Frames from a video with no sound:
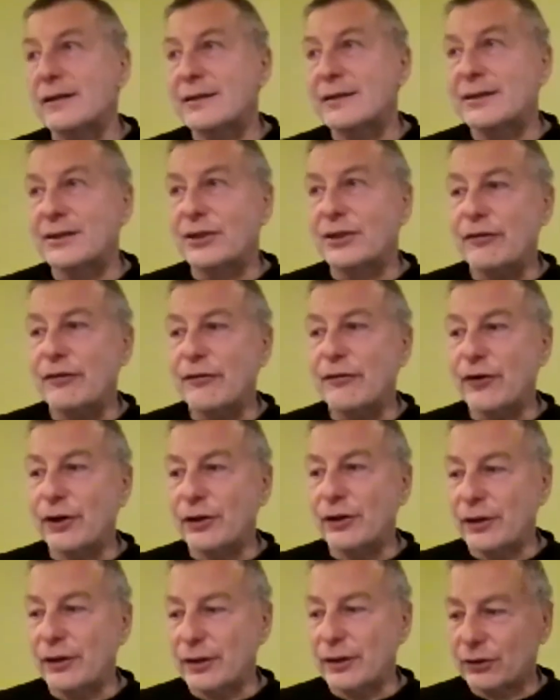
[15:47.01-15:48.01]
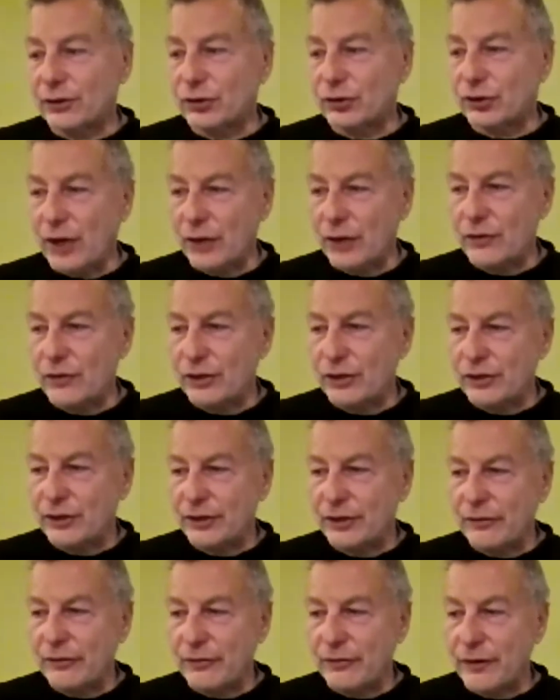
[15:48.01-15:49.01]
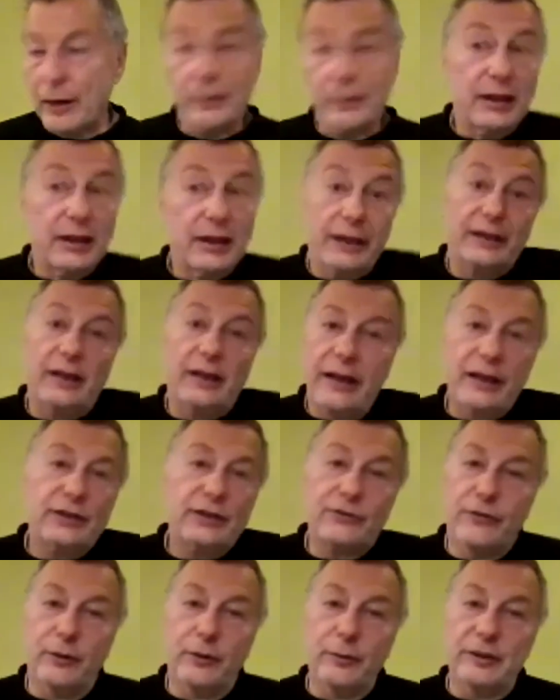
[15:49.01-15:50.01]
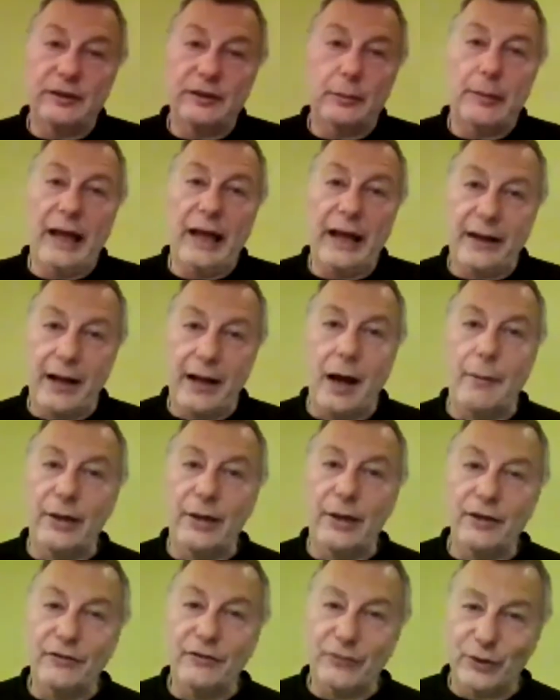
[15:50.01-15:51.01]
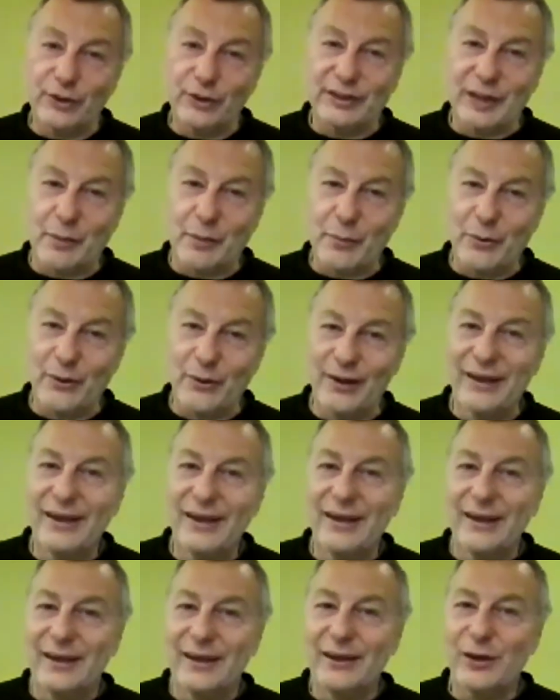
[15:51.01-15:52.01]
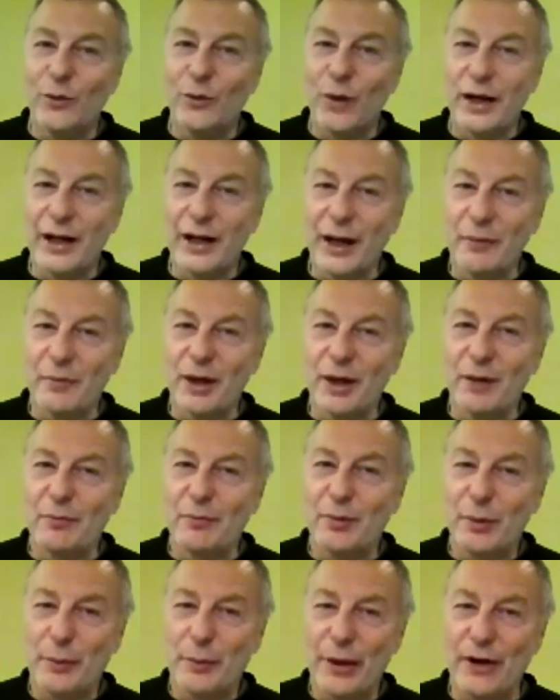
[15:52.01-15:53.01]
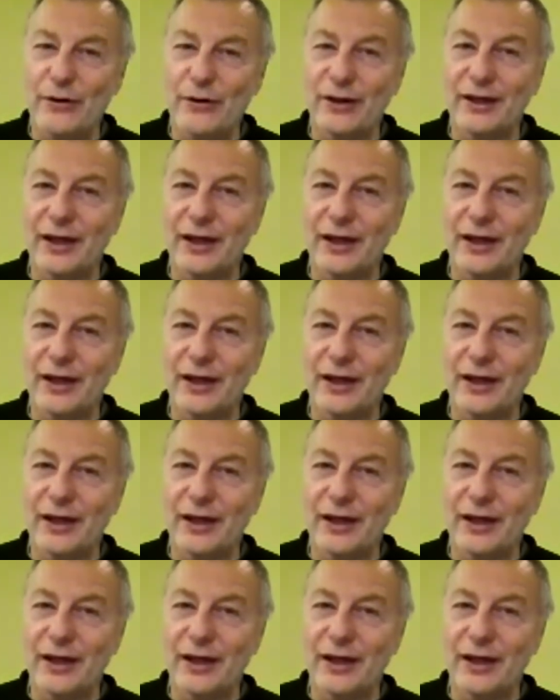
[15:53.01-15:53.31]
different genres and different, I mean, like the next film is a black comedy, for example, the one I'm preparing now.